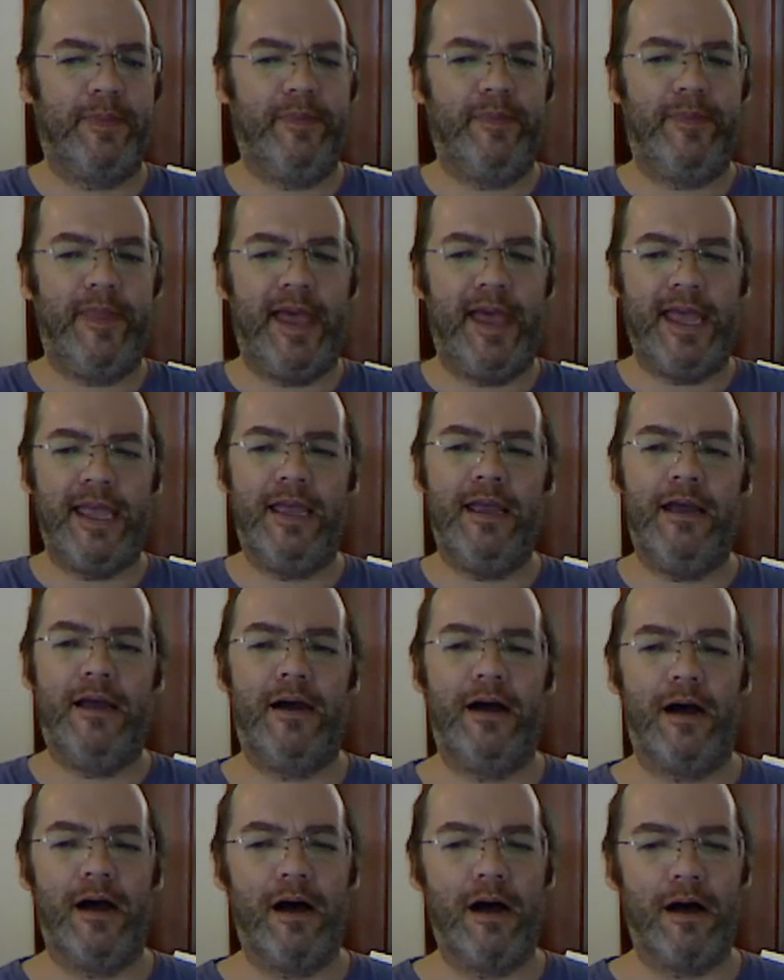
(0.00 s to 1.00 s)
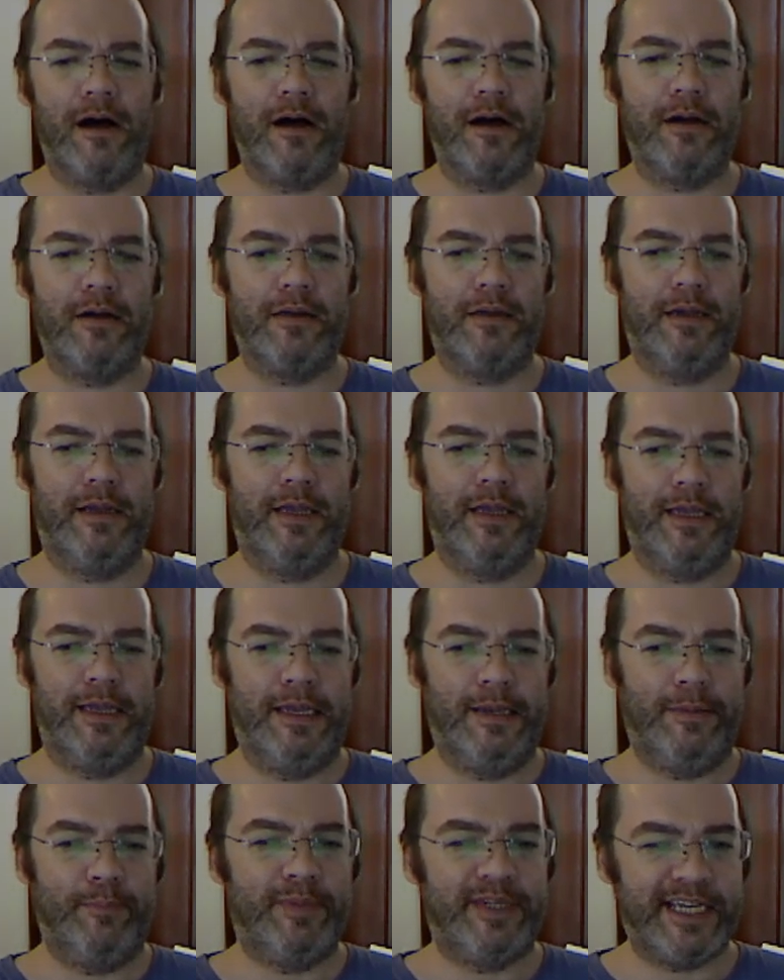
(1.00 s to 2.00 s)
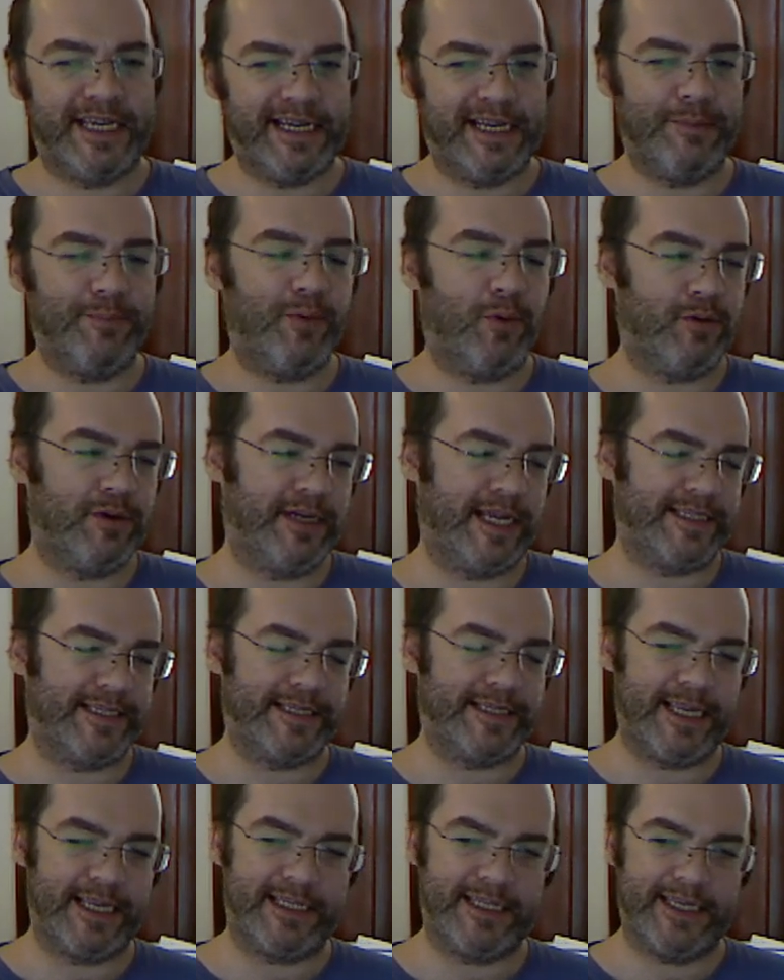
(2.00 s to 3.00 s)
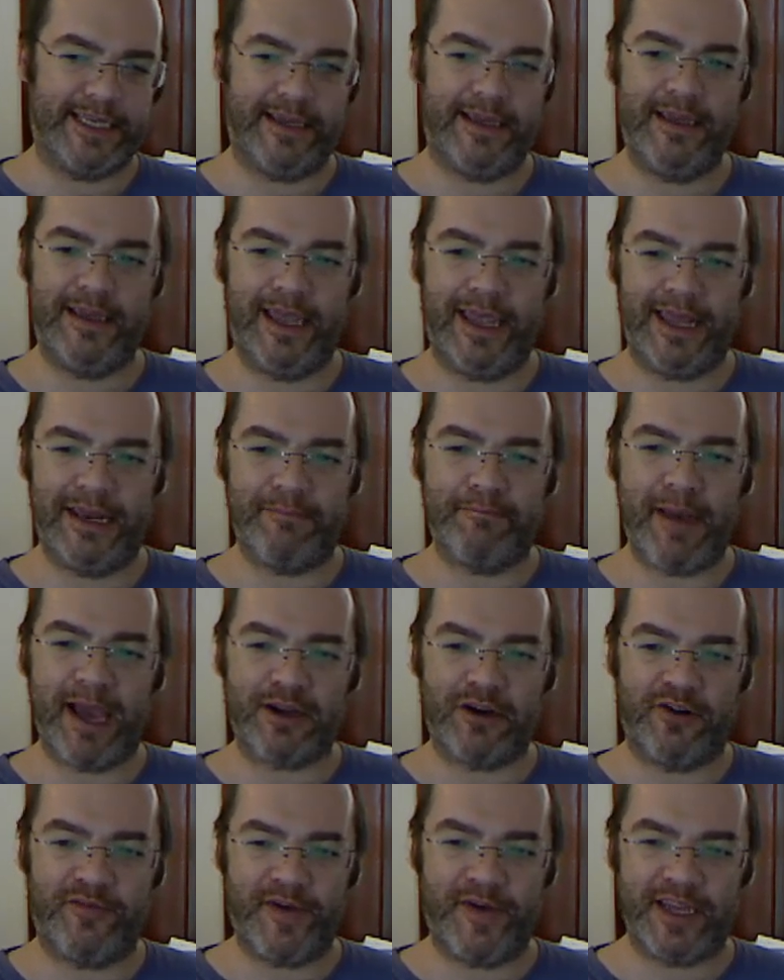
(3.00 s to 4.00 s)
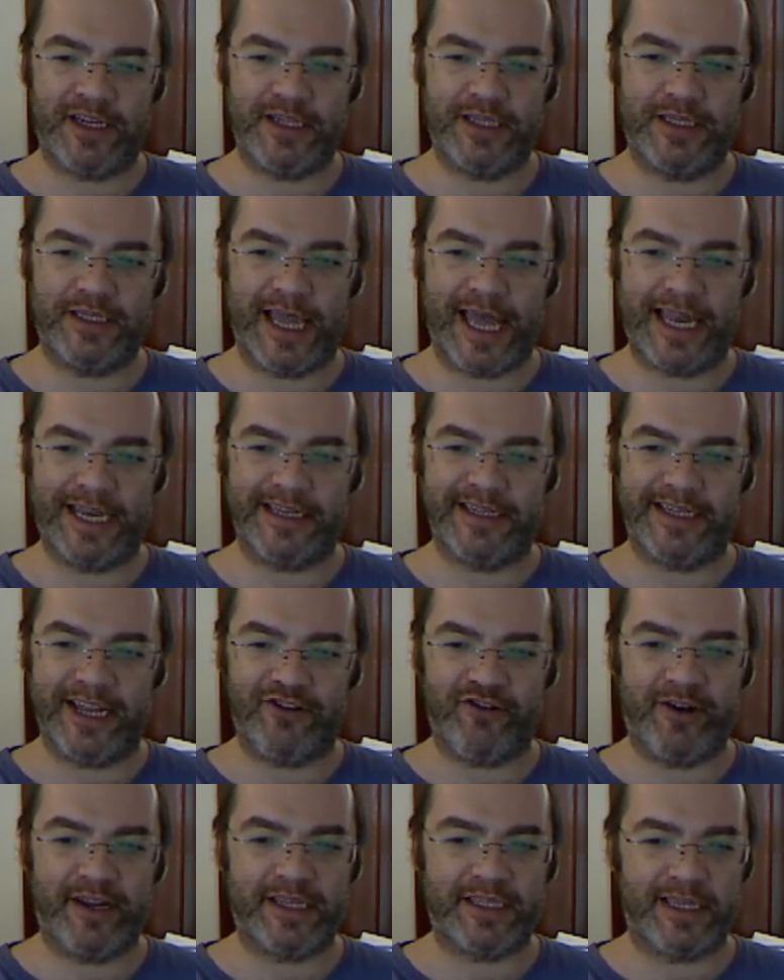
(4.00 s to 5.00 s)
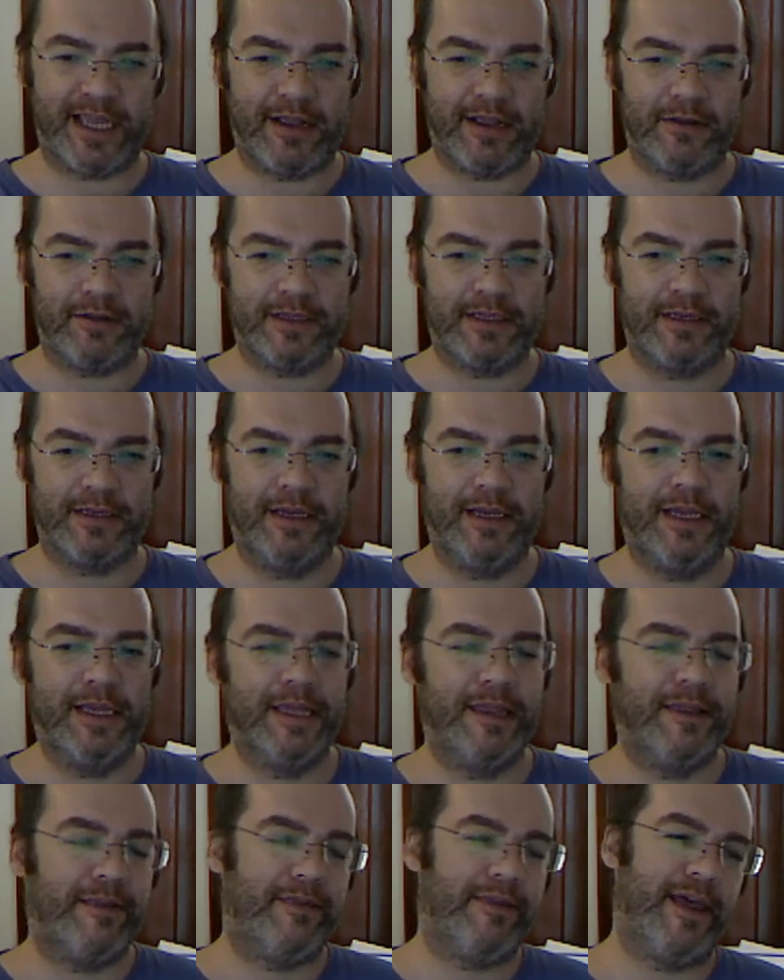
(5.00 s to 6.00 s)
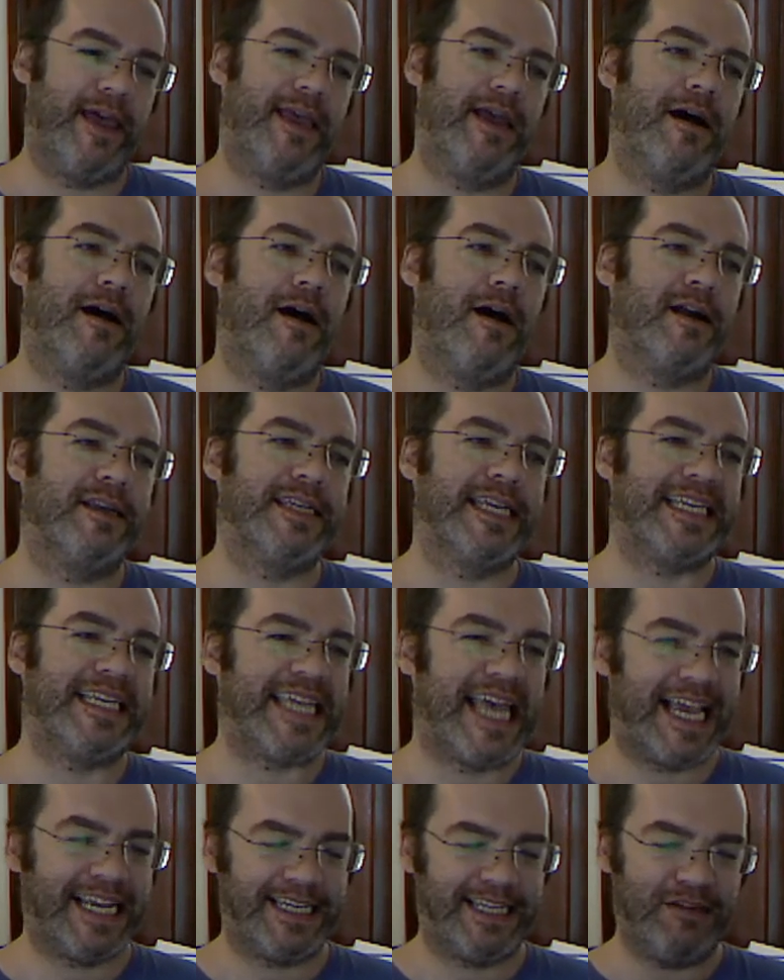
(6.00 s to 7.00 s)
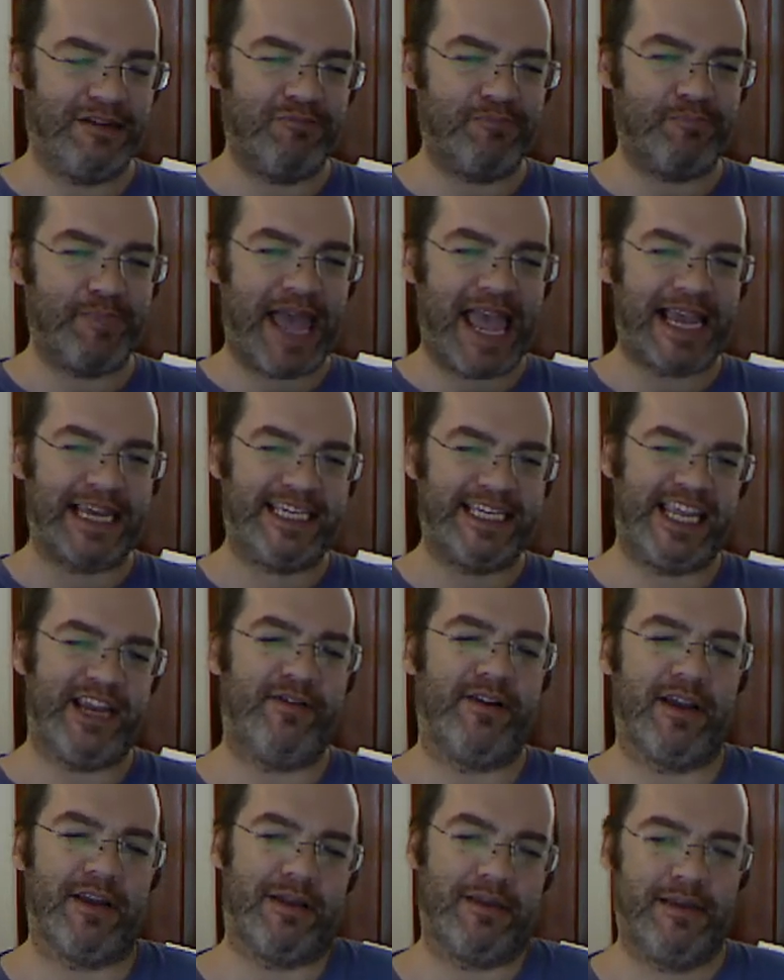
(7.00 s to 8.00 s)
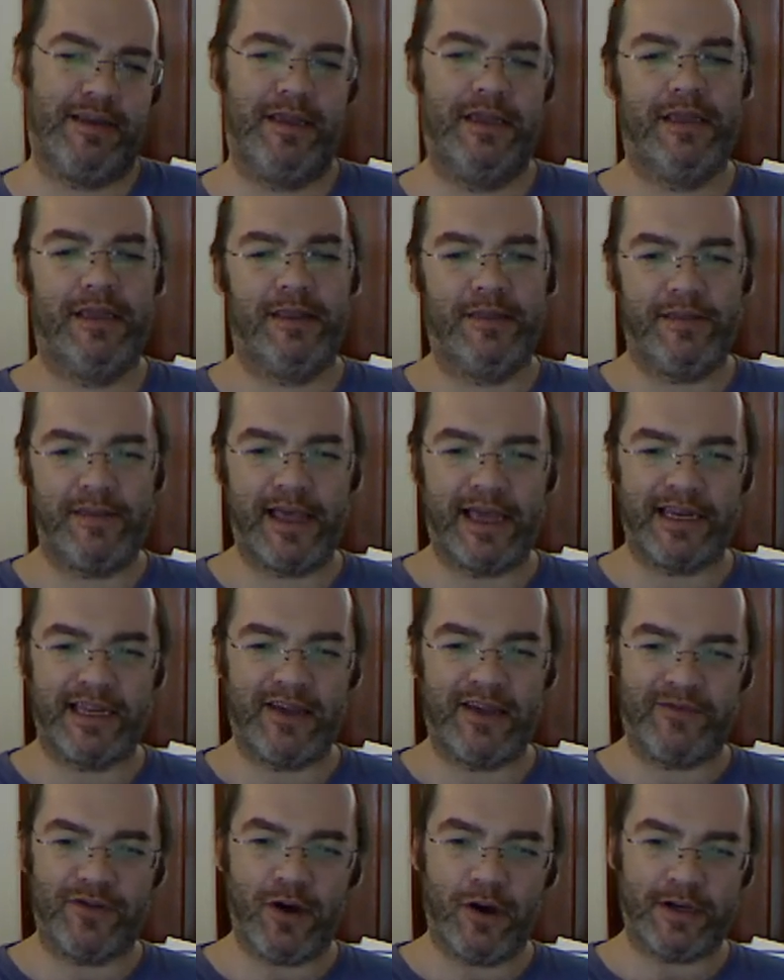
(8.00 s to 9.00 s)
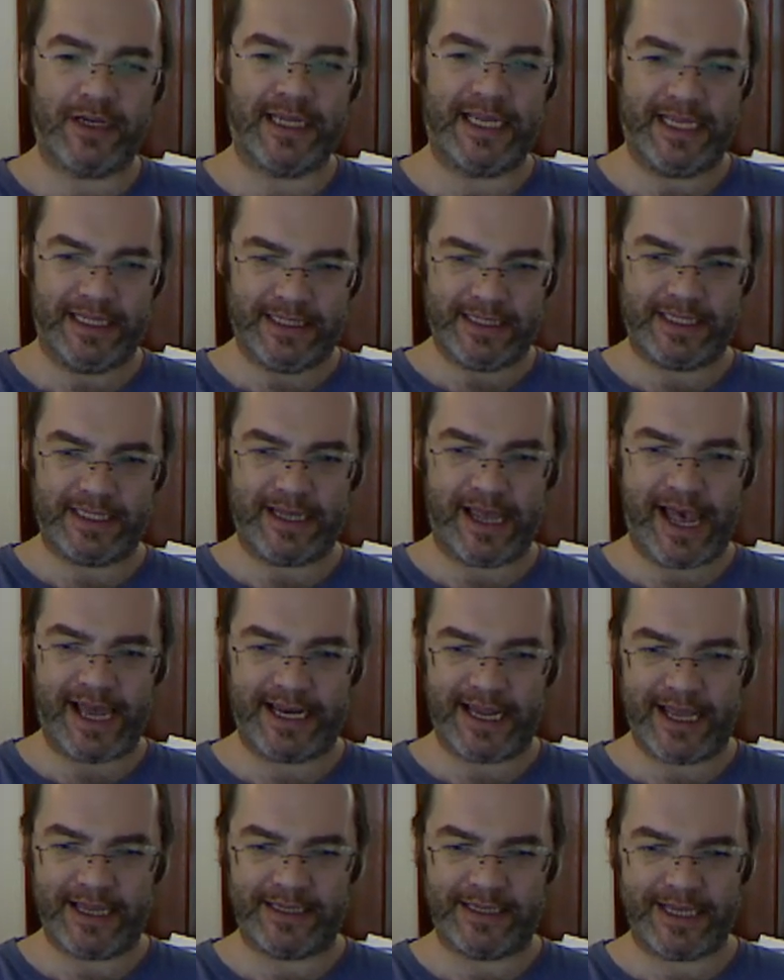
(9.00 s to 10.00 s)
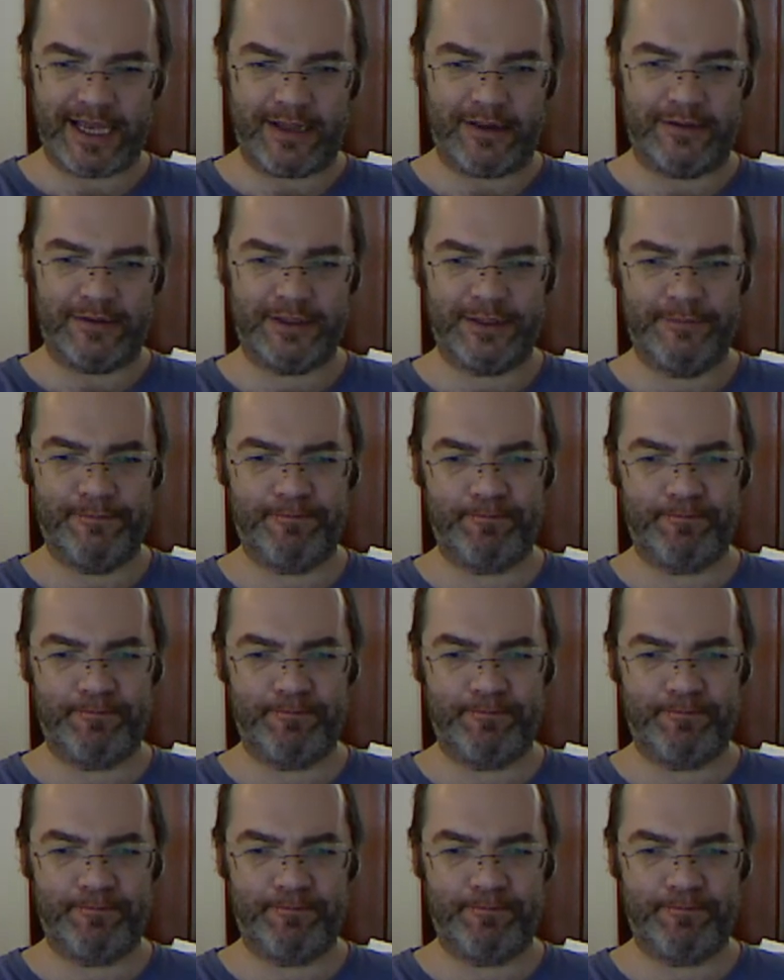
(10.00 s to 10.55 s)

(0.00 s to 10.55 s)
They are particularly important, as it says here, in macrophages and dendritic cells. They are detecting bacteria that have got inside our cells.